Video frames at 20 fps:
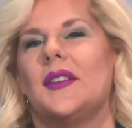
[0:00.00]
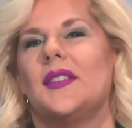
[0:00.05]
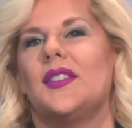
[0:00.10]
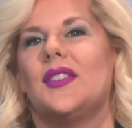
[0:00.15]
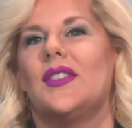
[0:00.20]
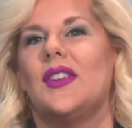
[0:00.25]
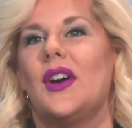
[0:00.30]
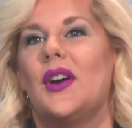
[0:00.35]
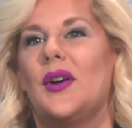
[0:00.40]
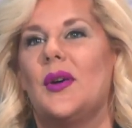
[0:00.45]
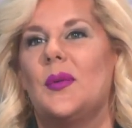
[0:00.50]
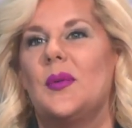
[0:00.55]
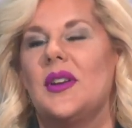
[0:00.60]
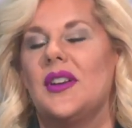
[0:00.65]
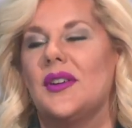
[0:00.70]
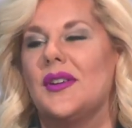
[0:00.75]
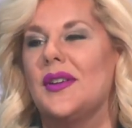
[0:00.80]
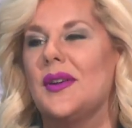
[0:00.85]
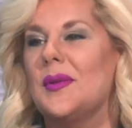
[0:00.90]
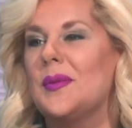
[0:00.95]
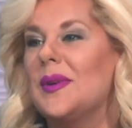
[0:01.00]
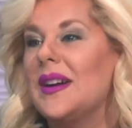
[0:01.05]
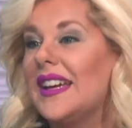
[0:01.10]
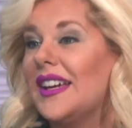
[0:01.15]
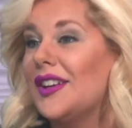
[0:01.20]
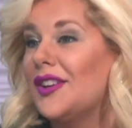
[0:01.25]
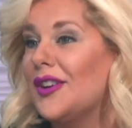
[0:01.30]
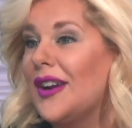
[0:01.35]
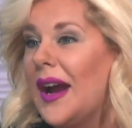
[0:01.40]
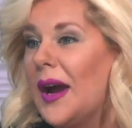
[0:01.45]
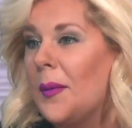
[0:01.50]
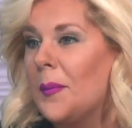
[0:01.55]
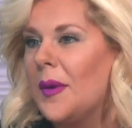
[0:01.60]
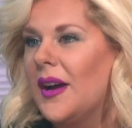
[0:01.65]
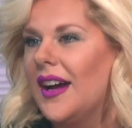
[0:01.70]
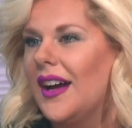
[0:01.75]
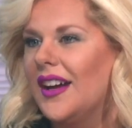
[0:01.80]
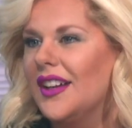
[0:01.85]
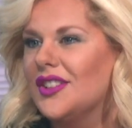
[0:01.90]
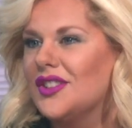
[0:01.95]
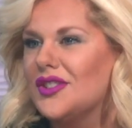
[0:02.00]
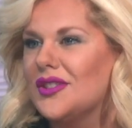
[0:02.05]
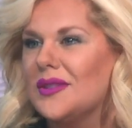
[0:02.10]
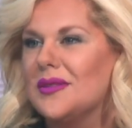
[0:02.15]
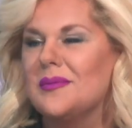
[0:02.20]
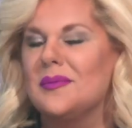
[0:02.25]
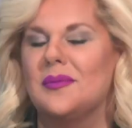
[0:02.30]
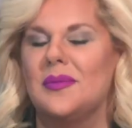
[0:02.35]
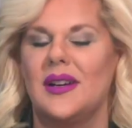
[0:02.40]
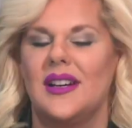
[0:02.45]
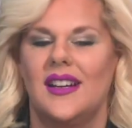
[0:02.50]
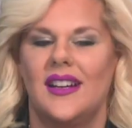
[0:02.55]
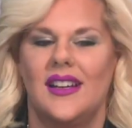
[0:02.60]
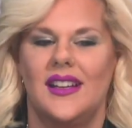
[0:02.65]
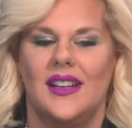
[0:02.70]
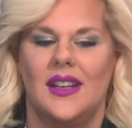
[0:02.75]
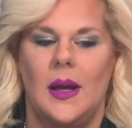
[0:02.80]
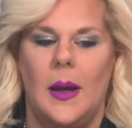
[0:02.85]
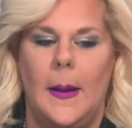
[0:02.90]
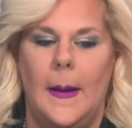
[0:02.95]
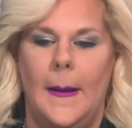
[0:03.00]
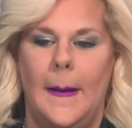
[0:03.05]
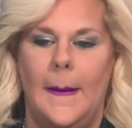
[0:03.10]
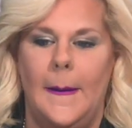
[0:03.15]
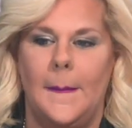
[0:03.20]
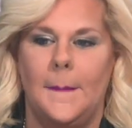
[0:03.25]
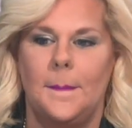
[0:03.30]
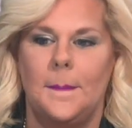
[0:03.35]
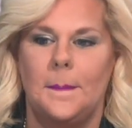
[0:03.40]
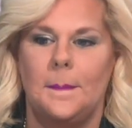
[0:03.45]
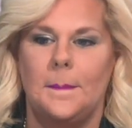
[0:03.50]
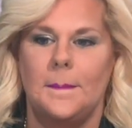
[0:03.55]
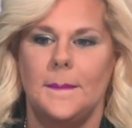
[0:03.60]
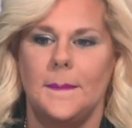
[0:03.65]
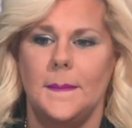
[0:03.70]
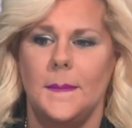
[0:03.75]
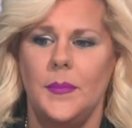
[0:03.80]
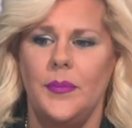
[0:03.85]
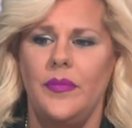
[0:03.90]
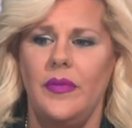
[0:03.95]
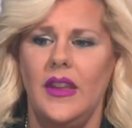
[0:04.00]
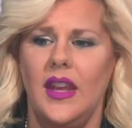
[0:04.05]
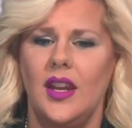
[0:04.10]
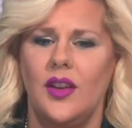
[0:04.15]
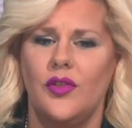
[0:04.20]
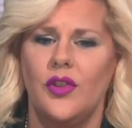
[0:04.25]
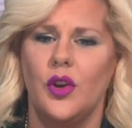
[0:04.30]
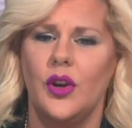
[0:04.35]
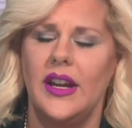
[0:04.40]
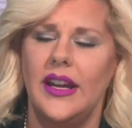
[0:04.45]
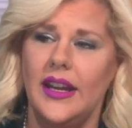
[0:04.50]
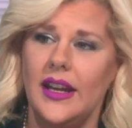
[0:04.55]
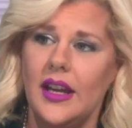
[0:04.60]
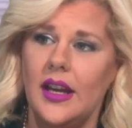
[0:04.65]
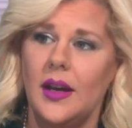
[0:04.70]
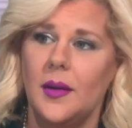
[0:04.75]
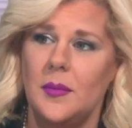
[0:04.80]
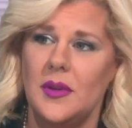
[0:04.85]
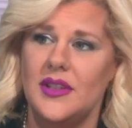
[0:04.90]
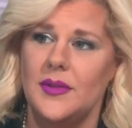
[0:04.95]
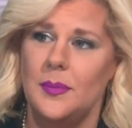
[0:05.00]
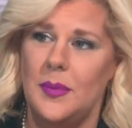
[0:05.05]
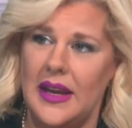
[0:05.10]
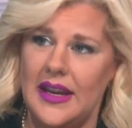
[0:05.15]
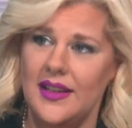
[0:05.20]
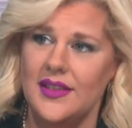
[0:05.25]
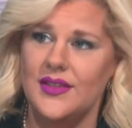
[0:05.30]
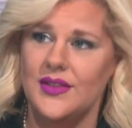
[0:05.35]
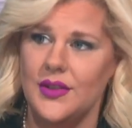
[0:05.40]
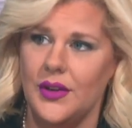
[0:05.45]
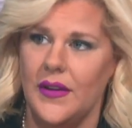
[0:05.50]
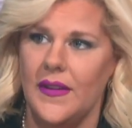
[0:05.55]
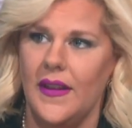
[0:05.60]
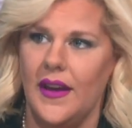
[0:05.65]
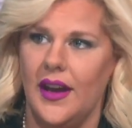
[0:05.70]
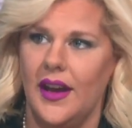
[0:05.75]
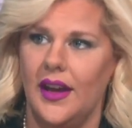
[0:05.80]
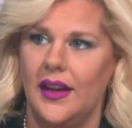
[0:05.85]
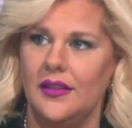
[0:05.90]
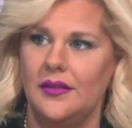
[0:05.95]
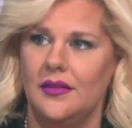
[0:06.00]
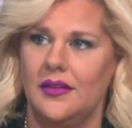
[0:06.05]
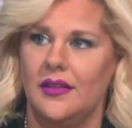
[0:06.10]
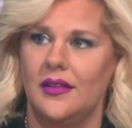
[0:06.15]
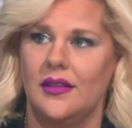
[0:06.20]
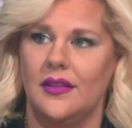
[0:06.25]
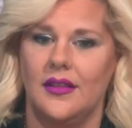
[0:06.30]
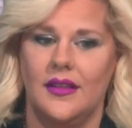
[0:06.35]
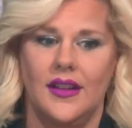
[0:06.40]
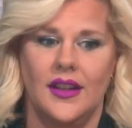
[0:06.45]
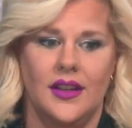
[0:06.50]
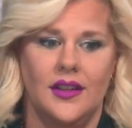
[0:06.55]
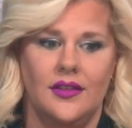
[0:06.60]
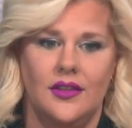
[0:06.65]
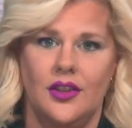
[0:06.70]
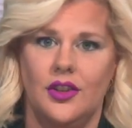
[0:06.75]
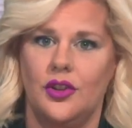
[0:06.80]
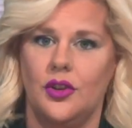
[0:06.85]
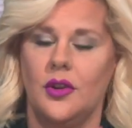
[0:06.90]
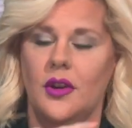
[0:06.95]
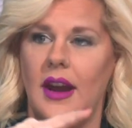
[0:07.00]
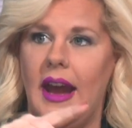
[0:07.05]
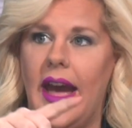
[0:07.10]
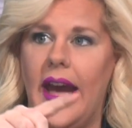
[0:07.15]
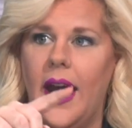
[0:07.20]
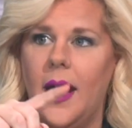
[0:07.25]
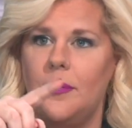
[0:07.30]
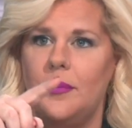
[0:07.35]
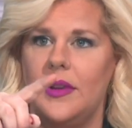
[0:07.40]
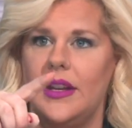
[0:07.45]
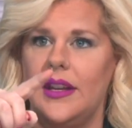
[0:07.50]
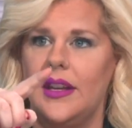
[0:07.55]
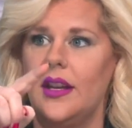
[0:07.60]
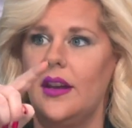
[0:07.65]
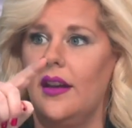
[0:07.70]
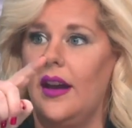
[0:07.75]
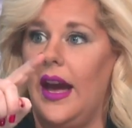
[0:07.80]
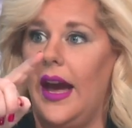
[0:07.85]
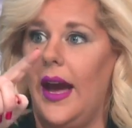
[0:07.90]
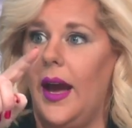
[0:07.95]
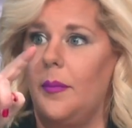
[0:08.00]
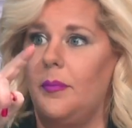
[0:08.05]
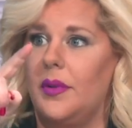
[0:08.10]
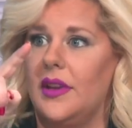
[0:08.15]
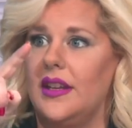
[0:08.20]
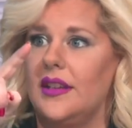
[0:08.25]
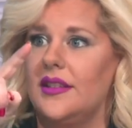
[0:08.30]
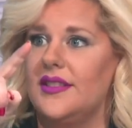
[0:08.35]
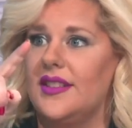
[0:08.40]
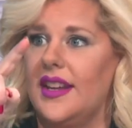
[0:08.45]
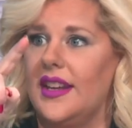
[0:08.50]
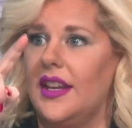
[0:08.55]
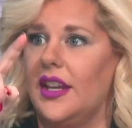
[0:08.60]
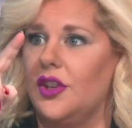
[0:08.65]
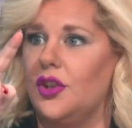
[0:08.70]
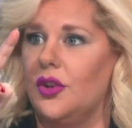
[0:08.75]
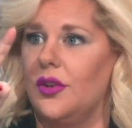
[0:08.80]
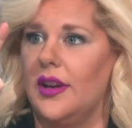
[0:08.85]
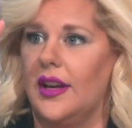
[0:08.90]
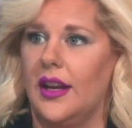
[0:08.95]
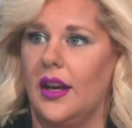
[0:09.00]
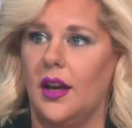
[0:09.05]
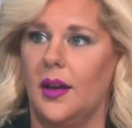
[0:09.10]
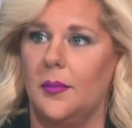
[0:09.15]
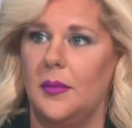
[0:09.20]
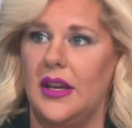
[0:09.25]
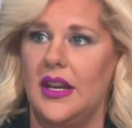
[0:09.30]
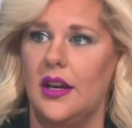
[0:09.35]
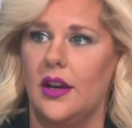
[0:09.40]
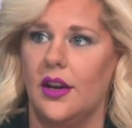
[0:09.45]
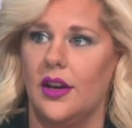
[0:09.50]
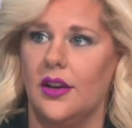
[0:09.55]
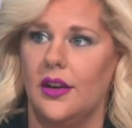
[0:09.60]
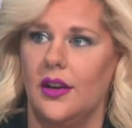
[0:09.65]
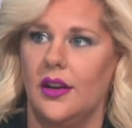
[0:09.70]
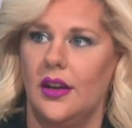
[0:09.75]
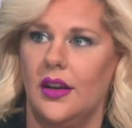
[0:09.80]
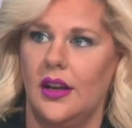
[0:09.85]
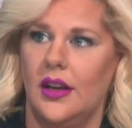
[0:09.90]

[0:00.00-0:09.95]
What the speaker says: So we don't know when or how much, but if your income is based on that, then you're happy taking your income here.